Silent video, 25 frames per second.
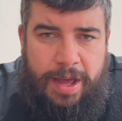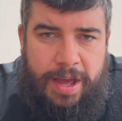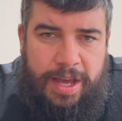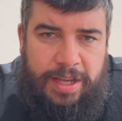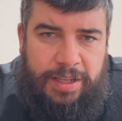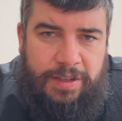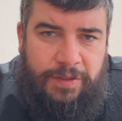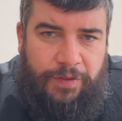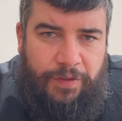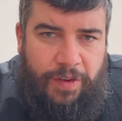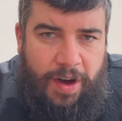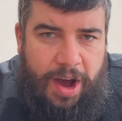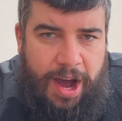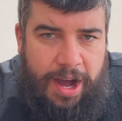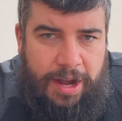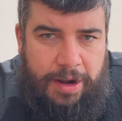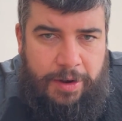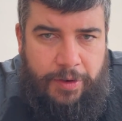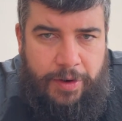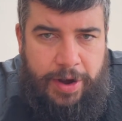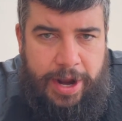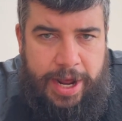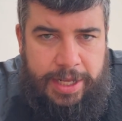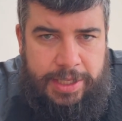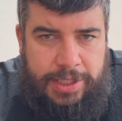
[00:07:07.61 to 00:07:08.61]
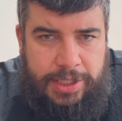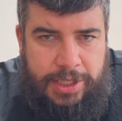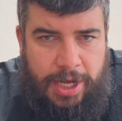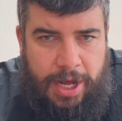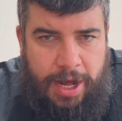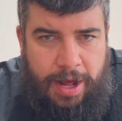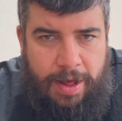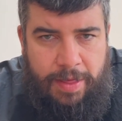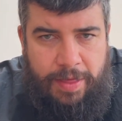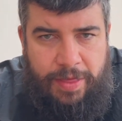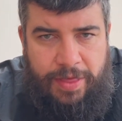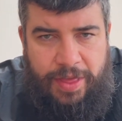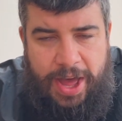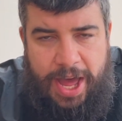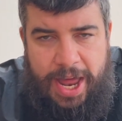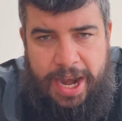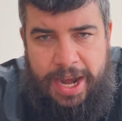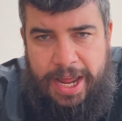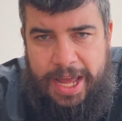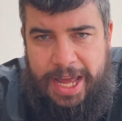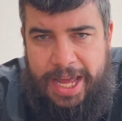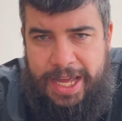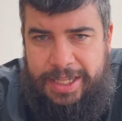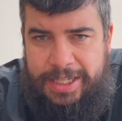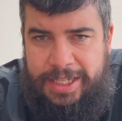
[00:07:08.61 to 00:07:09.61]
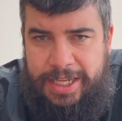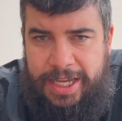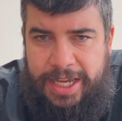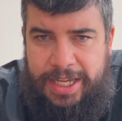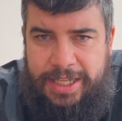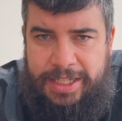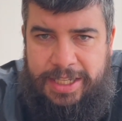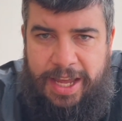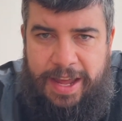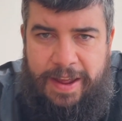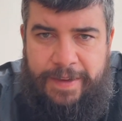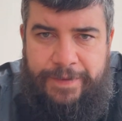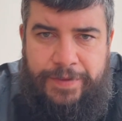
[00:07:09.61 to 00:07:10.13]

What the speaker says: is far greater than it is